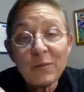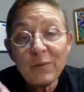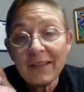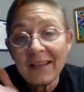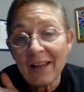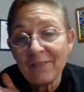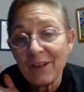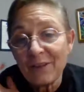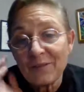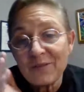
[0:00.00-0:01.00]
being having
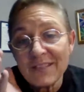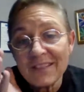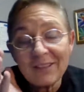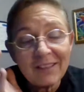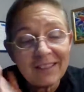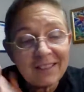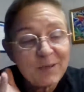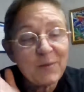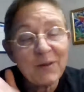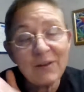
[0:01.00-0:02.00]
a physical
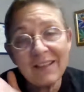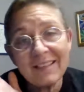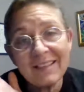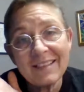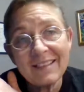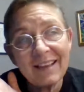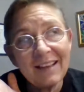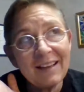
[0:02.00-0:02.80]
experience.